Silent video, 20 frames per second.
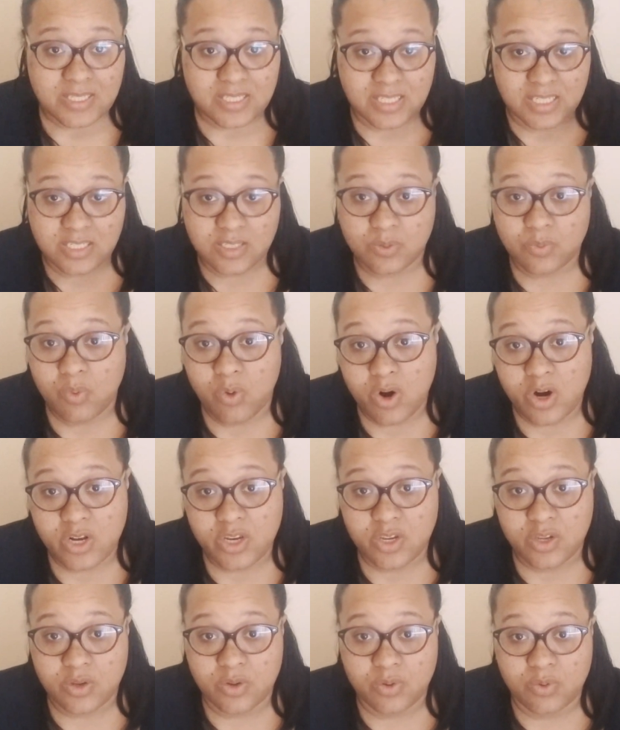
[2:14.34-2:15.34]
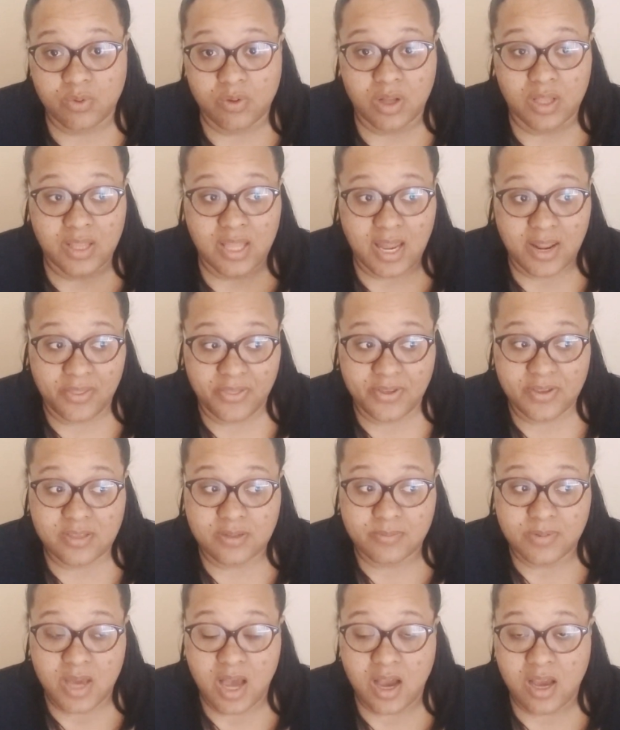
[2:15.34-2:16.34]
just to warn you, a lot of things
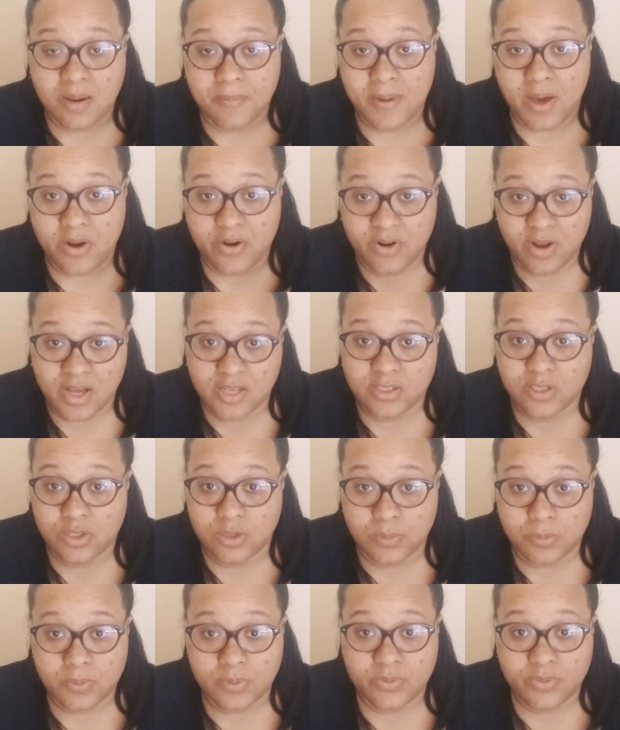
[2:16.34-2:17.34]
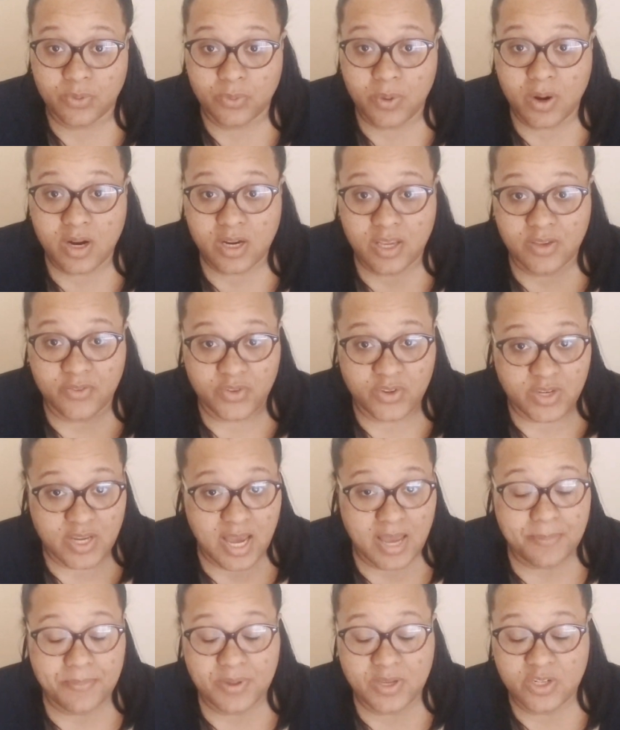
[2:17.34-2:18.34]
I'm talking about are not suitable for work. If you
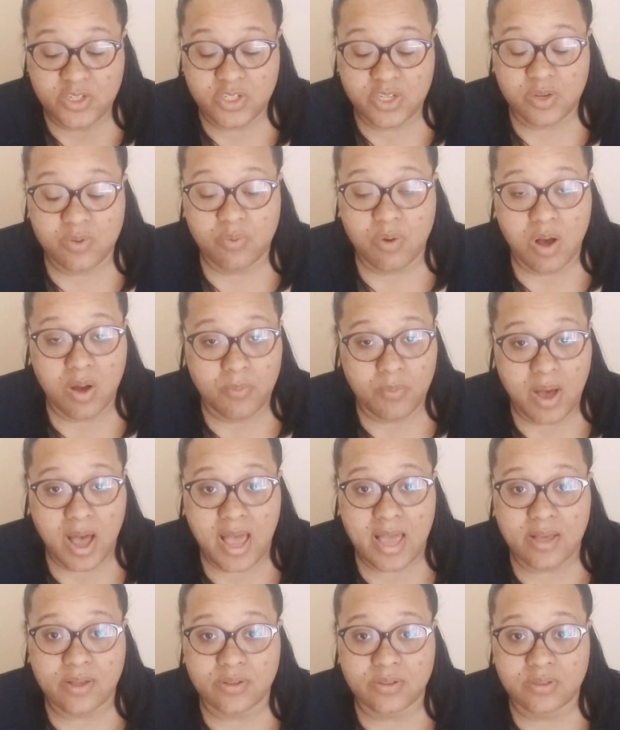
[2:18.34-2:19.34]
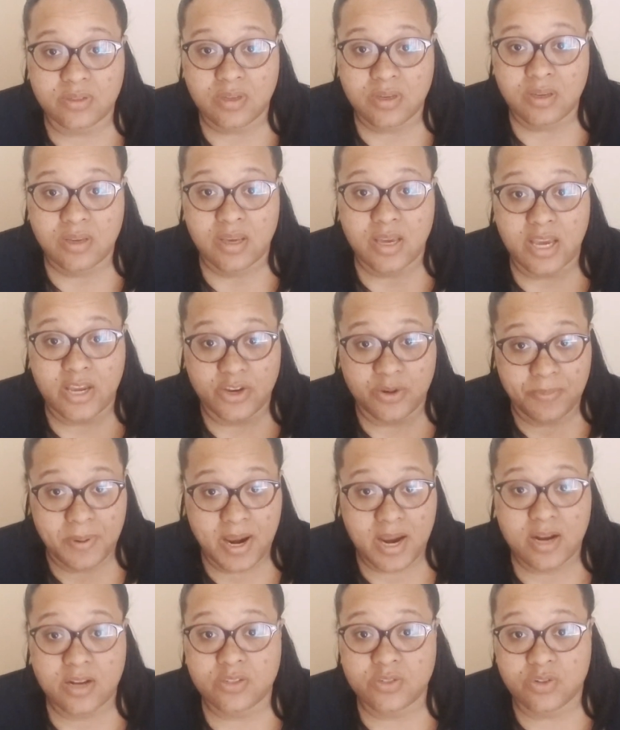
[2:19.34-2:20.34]
type in Shinhwa Wild and your
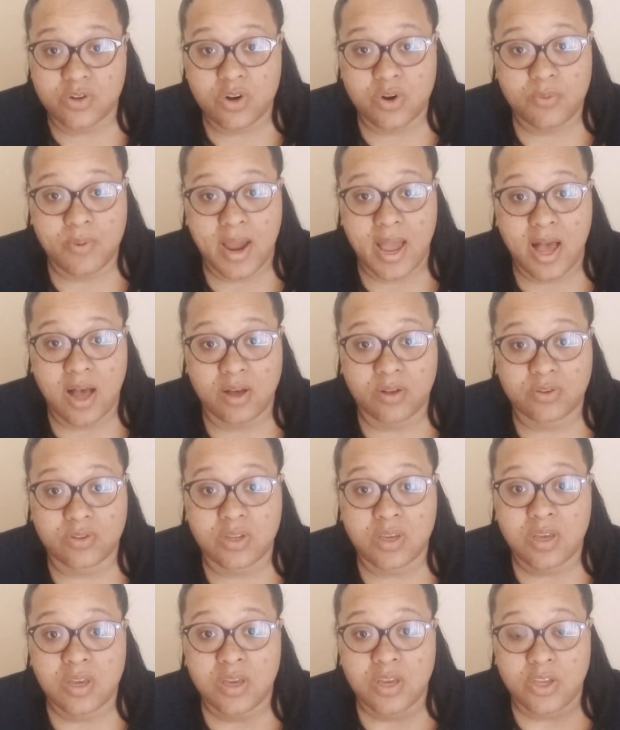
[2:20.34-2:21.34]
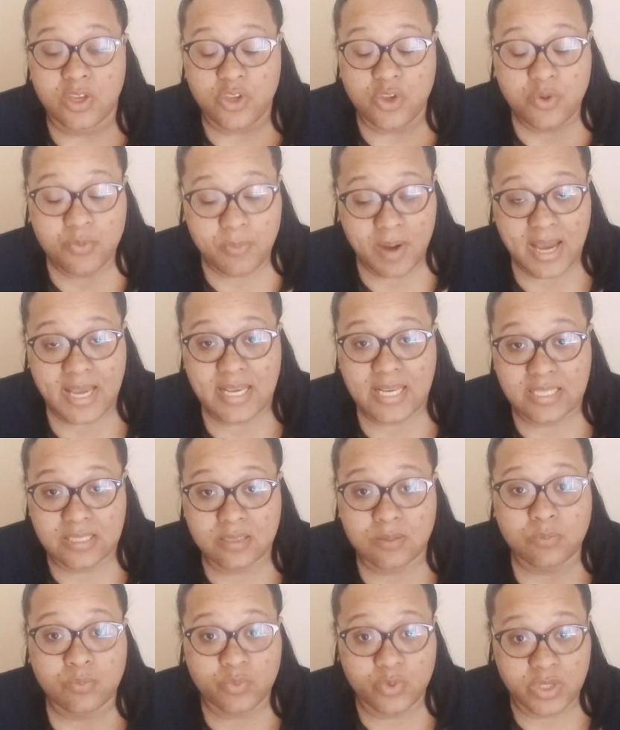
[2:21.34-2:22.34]
parents are around, you might get
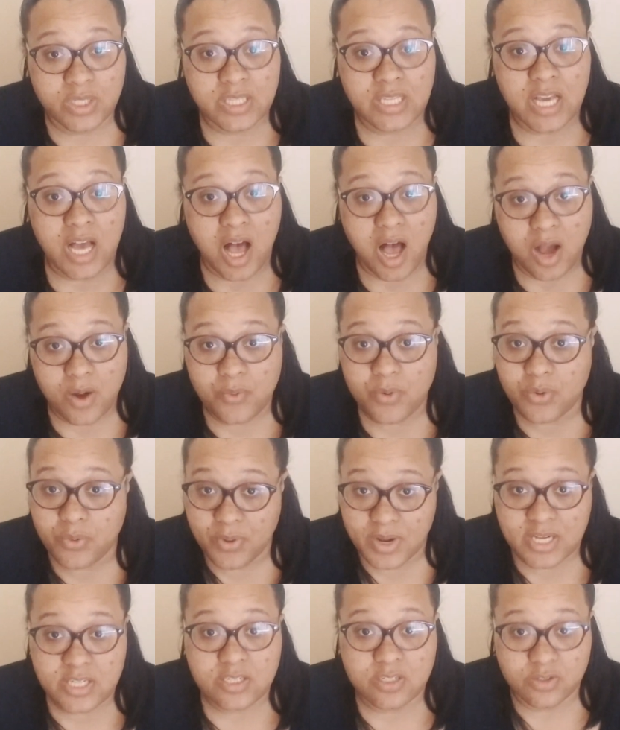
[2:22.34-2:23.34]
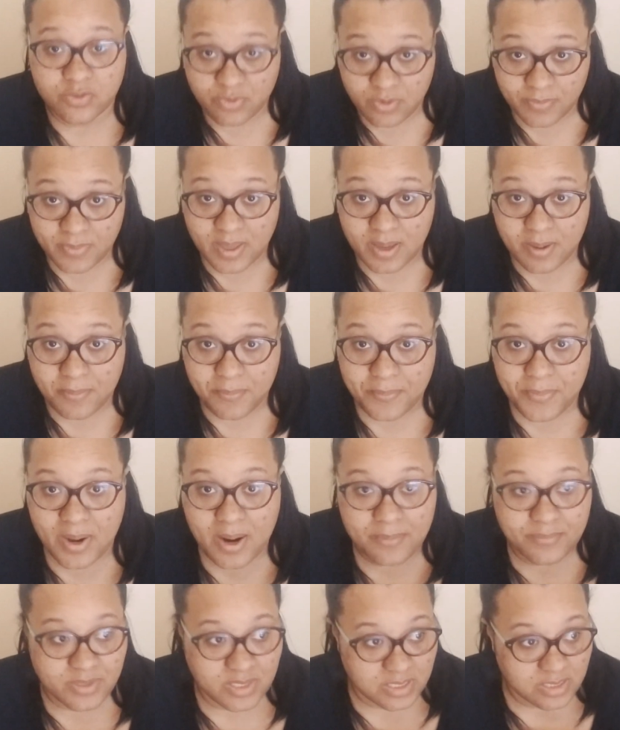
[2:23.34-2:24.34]
some really awkward questions from them, but
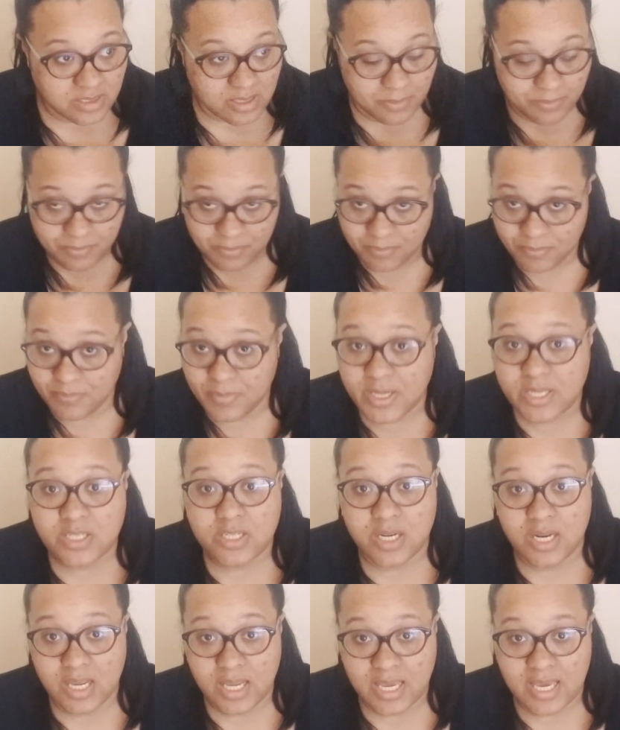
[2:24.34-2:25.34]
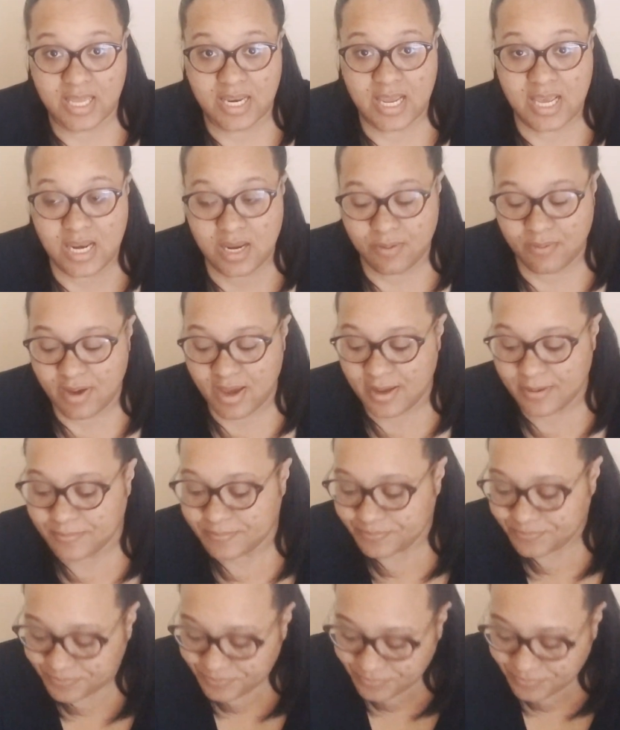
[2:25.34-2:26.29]
I'm mentioning it. Anyway,